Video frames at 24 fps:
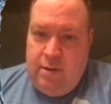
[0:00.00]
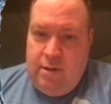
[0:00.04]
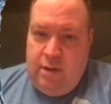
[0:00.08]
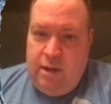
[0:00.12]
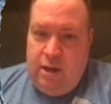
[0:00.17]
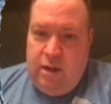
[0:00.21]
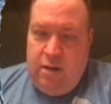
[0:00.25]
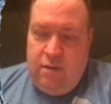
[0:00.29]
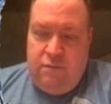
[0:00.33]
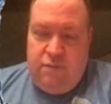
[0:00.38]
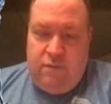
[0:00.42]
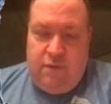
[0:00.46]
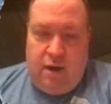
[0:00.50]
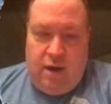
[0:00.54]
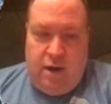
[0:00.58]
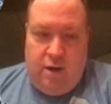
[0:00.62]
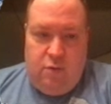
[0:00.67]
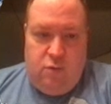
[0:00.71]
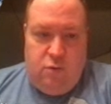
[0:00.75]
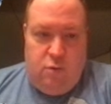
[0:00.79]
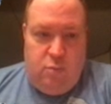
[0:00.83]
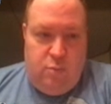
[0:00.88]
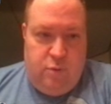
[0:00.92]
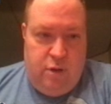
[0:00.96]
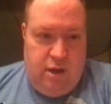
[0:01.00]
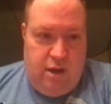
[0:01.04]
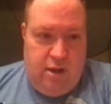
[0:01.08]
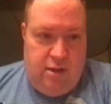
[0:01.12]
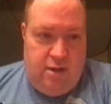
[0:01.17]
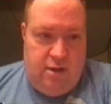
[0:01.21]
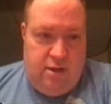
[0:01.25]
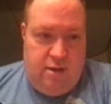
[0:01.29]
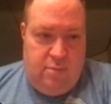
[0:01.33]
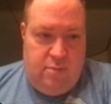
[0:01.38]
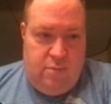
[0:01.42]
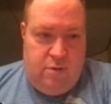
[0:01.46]
If I were
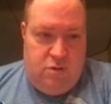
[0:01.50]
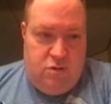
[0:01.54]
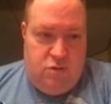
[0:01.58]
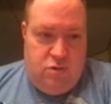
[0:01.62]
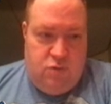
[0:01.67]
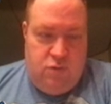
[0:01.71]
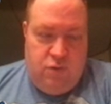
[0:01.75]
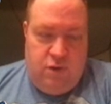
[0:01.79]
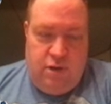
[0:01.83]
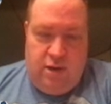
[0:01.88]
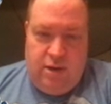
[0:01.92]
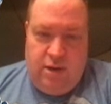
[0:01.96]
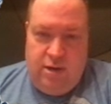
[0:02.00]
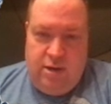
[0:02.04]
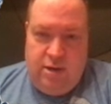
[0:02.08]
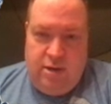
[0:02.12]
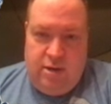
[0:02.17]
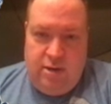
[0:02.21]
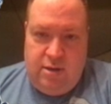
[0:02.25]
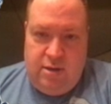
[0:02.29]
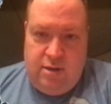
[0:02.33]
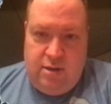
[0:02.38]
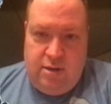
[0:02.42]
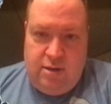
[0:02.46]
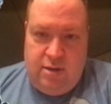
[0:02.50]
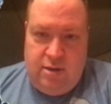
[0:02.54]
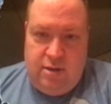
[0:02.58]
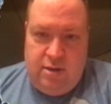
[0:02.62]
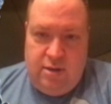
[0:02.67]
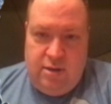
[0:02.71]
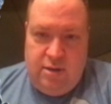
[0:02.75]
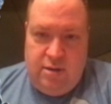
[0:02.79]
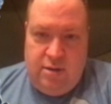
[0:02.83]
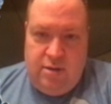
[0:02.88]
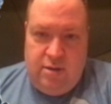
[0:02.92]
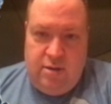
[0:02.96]
picking between
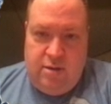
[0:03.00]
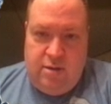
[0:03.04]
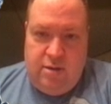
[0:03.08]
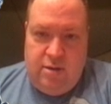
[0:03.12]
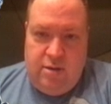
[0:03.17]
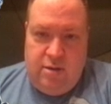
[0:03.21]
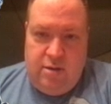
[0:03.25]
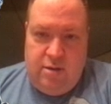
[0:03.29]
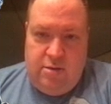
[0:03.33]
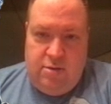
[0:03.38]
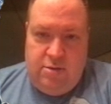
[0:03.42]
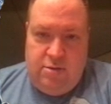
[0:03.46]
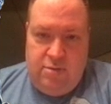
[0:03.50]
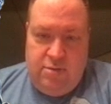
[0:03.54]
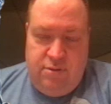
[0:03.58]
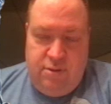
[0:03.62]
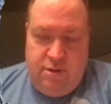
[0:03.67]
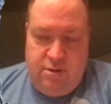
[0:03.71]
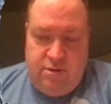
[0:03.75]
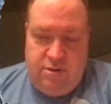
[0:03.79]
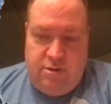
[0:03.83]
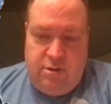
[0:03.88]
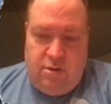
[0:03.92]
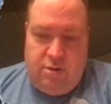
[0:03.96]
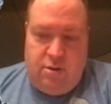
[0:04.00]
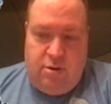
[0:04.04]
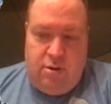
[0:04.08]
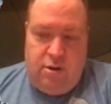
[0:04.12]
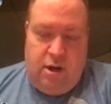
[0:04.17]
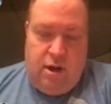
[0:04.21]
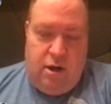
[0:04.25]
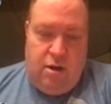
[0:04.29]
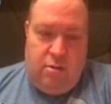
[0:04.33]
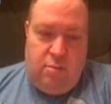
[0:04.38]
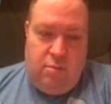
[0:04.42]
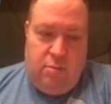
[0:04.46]
this card
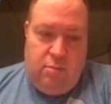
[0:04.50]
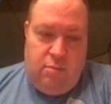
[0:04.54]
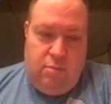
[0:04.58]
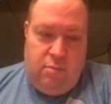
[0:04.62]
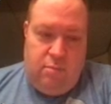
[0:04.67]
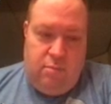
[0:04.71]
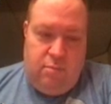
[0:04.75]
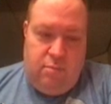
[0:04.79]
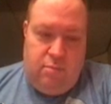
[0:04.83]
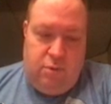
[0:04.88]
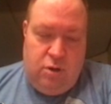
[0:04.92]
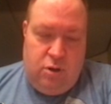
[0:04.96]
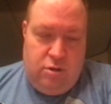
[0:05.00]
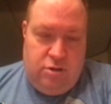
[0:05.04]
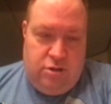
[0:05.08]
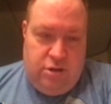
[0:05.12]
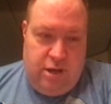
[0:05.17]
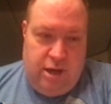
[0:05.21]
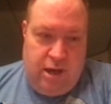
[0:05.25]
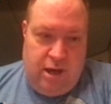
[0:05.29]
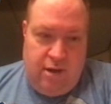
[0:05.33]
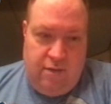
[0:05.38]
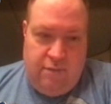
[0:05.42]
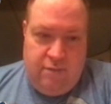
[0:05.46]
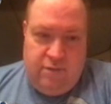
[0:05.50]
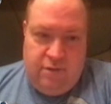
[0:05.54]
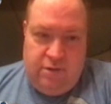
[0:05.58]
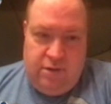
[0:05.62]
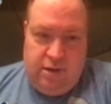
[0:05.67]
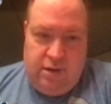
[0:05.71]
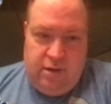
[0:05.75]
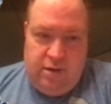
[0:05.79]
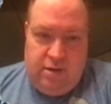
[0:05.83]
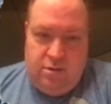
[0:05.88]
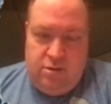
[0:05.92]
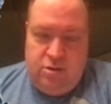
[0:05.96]
and Emerging
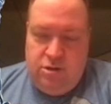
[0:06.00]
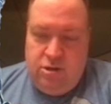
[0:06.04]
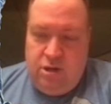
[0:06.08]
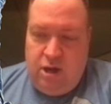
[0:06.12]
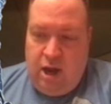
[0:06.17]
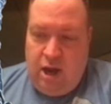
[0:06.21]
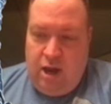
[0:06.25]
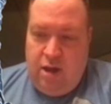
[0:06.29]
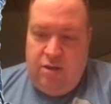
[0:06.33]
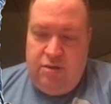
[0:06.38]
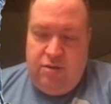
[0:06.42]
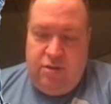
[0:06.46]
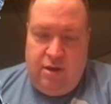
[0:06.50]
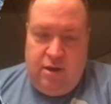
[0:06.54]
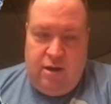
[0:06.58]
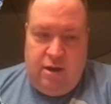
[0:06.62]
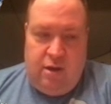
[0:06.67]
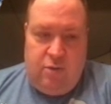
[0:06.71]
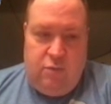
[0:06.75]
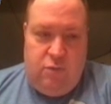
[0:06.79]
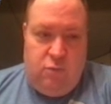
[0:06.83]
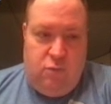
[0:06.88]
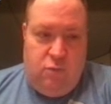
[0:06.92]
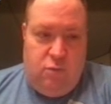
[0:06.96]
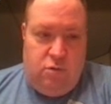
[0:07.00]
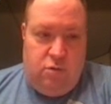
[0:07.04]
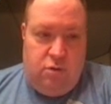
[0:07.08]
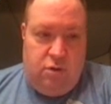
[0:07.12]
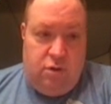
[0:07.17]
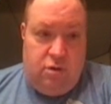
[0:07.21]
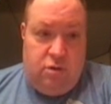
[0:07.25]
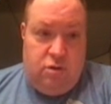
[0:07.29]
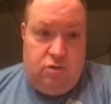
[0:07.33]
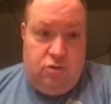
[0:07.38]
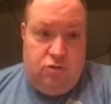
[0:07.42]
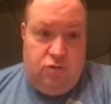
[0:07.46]
Avalanche, I think I would want the
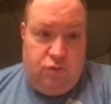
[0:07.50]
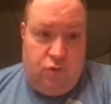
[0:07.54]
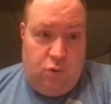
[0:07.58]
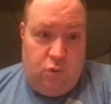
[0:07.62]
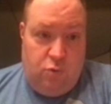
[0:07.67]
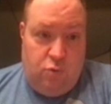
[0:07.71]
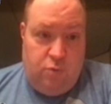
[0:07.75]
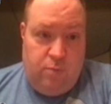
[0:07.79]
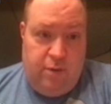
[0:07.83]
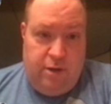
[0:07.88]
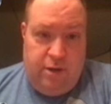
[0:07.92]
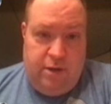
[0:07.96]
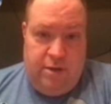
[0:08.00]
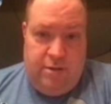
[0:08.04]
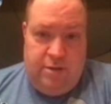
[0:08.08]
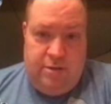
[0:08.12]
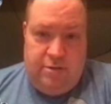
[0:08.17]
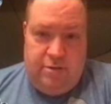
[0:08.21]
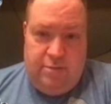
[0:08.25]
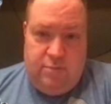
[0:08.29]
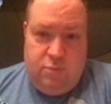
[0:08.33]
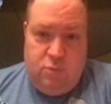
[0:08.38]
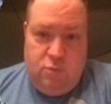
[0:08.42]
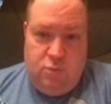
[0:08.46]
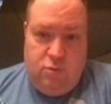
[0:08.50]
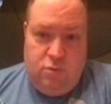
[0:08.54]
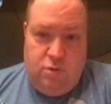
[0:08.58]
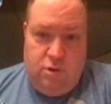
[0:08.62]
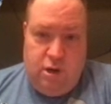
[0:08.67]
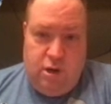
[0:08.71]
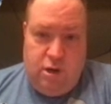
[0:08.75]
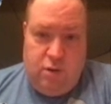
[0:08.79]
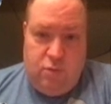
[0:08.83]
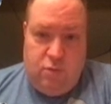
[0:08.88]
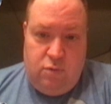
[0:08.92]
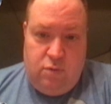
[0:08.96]
control piece more than
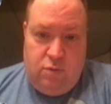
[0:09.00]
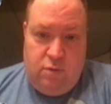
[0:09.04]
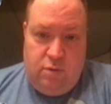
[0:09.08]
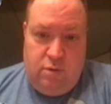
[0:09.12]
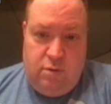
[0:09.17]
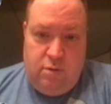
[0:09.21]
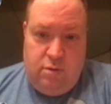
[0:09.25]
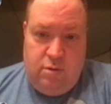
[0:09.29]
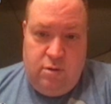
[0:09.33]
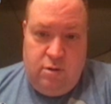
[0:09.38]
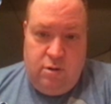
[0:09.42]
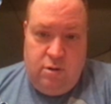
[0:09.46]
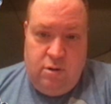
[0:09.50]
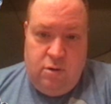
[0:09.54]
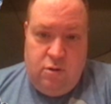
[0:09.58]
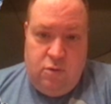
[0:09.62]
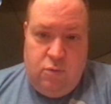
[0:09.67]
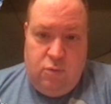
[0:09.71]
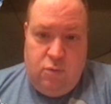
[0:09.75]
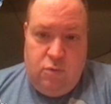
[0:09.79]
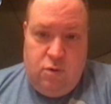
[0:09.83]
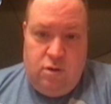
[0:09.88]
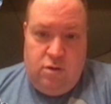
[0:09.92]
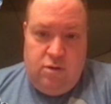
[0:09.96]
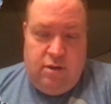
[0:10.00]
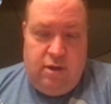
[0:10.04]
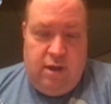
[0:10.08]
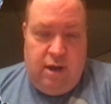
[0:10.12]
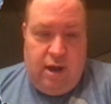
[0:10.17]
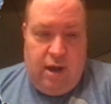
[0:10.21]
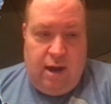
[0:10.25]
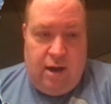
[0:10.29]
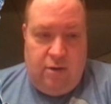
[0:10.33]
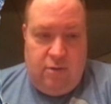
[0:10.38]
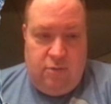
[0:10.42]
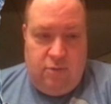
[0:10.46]
I would want the
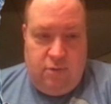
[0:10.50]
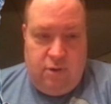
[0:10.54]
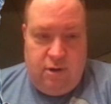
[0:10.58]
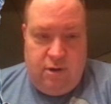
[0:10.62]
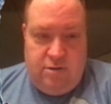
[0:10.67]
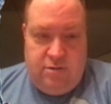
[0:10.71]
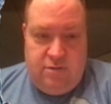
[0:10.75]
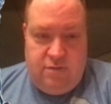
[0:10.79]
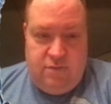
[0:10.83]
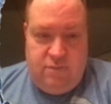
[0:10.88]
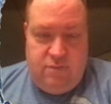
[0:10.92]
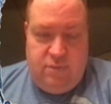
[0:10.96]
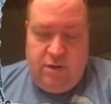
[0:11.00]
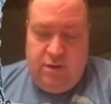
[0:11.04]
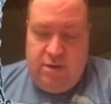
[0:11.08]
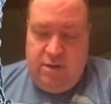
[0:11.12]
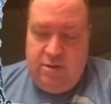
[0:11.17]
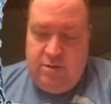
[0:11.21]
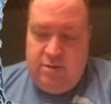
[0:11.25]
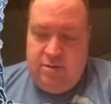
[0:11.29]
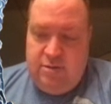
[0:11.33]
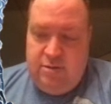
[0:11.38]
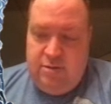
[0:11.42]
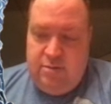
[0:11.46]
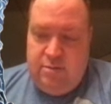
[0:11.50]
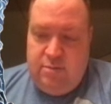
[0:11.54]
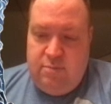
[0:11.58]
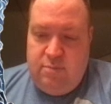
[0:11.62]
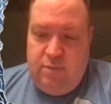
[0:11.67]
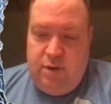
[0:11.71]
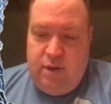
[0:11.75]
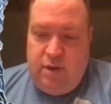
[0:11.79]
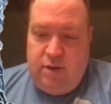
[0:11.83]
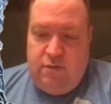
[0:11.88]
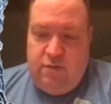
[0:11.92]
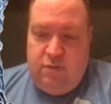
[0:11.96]
aggressive piece,
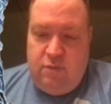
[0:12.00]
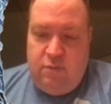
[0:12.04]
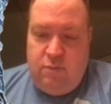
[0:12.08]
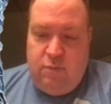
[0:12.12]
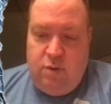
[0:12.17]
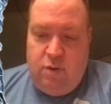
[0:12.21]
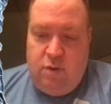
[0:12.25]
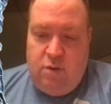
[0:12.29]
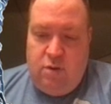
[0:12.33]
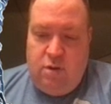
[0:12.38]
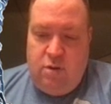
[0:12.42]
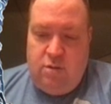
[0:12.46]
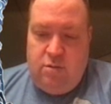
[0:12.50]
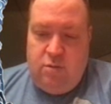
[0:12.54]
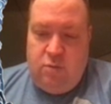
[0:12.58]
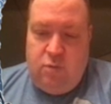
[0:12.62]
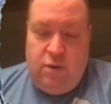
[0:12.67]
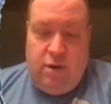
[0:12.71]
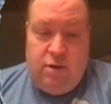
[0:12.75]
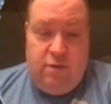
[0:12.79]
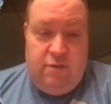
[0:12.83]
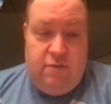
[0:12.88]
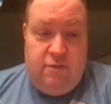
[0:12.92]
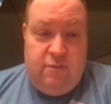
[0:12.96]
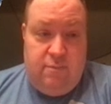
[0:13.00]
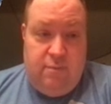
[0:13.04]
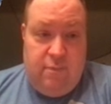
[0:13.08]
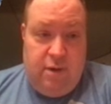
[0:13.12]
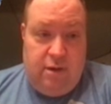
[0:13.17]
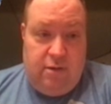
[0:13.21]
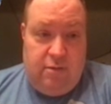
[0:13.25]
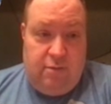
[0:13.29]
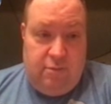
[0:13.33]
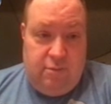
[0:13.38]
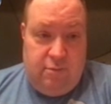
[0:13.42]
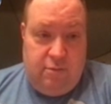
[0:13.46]
based upon the way this
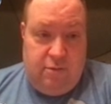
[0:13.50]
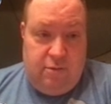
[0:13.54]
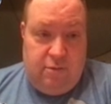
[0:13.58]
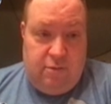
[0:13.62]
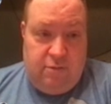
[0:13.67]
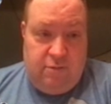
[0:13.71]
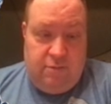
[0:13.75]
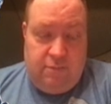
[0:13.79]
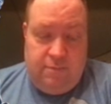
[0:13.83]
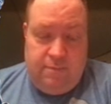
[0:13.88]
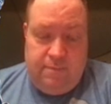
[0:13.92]
meta looks.